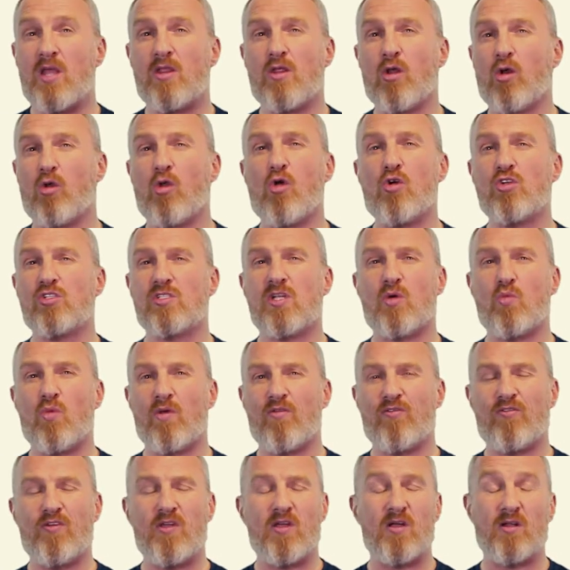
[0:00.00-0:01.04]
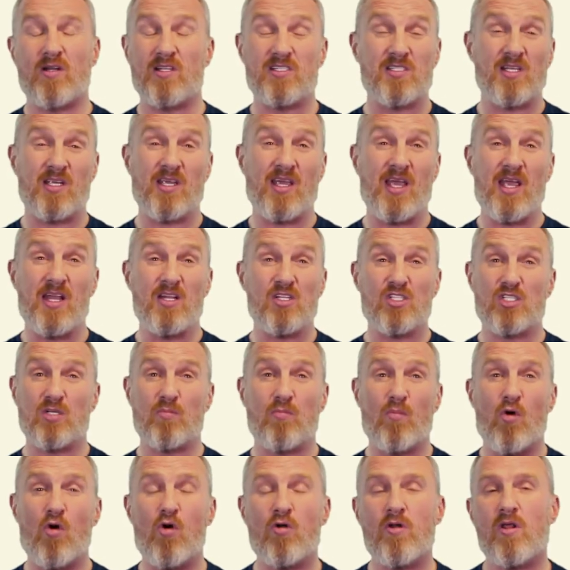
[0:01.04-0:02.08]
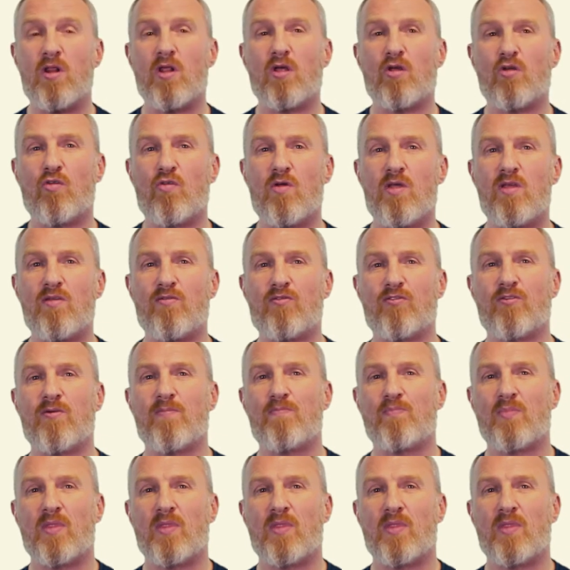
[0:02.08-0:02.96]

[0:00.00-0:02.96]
the loss that we feel is akin to mourning and grief.